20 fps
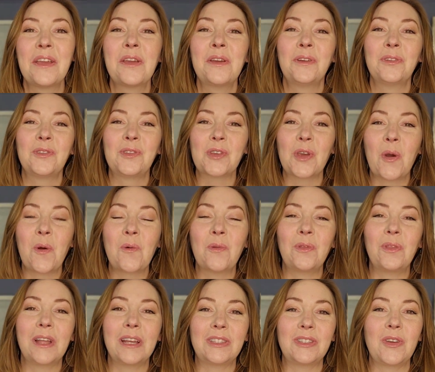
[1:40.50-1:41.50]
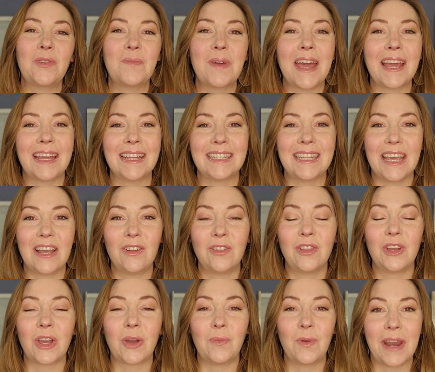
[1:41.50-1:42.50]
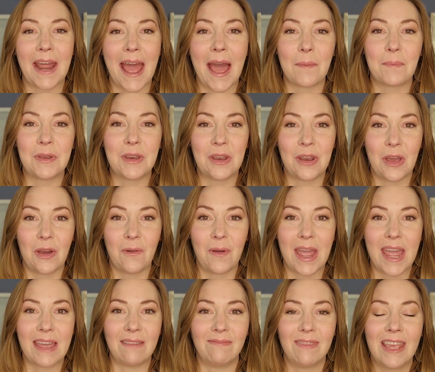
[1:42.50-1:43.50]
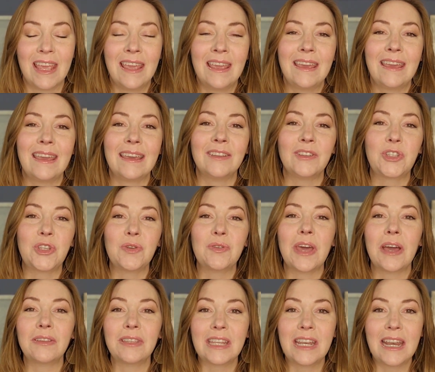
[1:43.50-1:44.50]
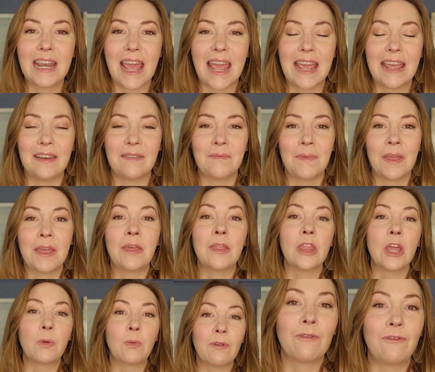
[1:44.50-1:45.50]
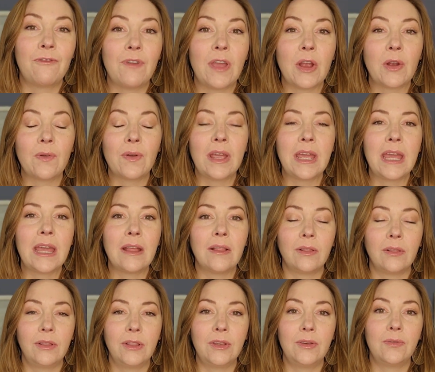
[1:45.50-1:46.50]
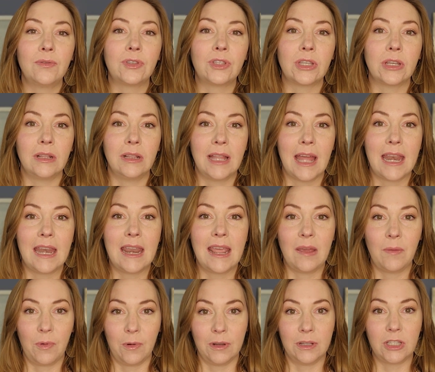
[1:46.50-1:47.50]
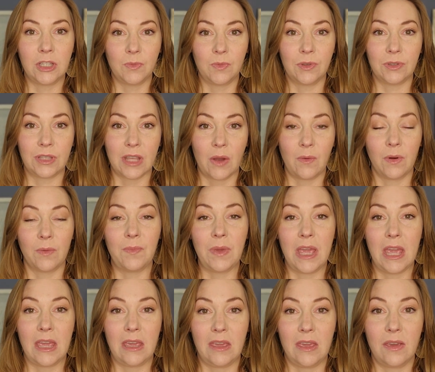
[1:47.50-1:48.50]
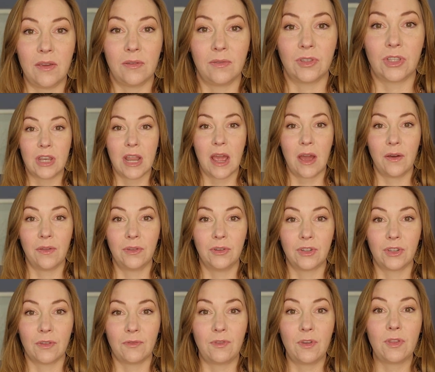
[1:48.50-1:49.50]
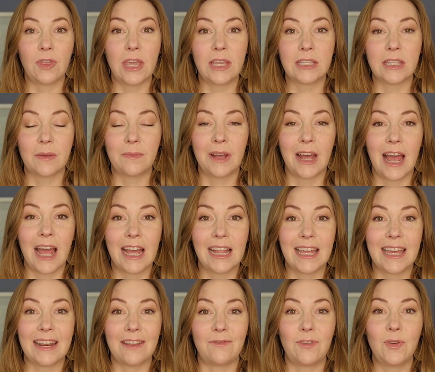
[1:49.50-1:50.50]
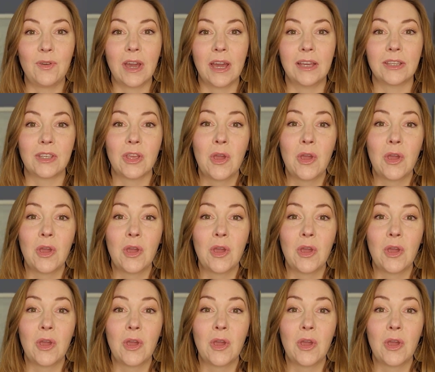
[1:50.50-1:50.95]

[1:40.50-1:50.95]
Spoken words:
So let's go back and take a look at what happened in 2008. In 2008, there were very loose lending principles that were being used. Now there's a few things I'm going to highlight. If you guys